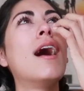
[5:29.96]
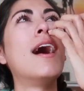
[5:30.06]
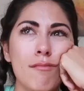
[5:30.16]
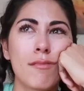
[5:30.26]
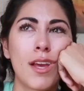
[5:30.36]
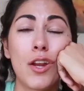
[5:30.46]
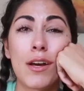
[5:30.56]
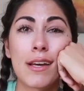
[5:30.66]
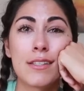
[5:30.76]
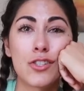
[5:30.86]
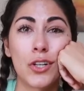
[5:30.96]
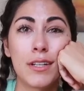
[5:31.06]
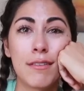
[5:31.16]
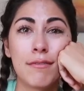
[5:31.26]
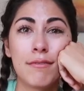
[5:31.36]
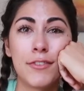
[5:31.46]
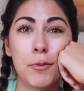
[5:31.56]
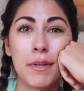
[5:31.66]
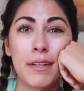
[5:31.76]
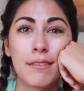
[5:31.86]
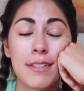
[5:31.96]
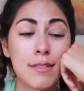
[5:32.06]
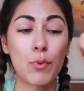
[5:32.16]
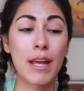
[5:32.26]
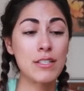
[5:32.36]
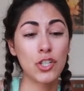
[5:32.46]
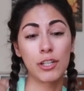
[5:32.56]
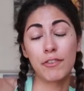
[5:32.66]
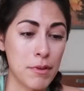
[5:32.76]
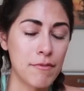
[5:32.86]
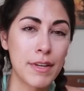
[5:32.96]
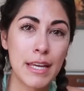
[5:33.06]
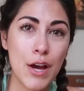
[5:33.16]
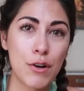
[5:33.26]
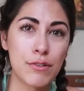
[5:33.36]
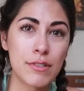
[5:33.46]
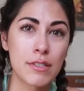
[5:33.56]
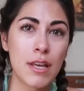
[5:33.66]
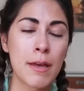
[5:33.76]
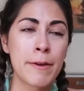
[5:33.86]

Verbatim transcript: Um, you know, I started filming, when I started filming videos,